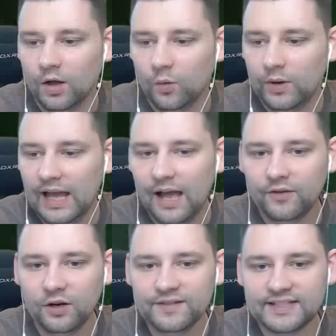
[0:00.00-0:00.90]
We
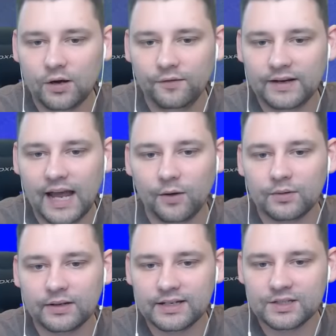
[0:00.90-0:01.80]
have enough silver now
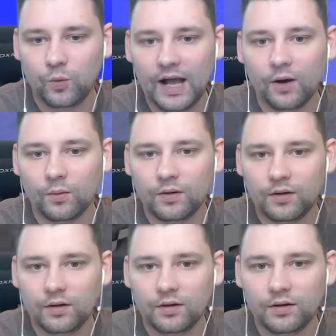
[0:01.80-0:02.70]
as well.
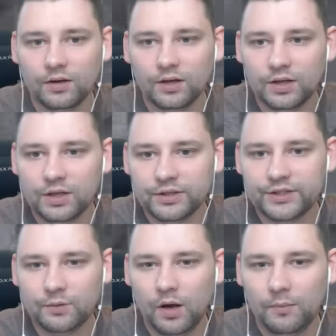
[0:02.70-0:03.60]

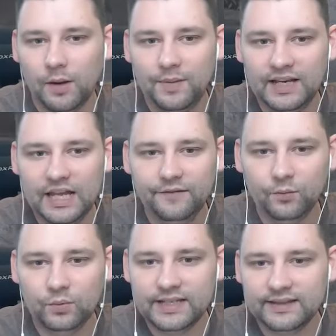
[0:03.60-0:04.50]
To, I
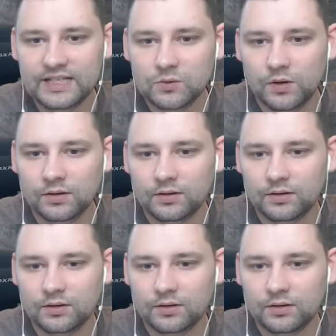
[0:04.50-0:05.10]
believe, was it this one?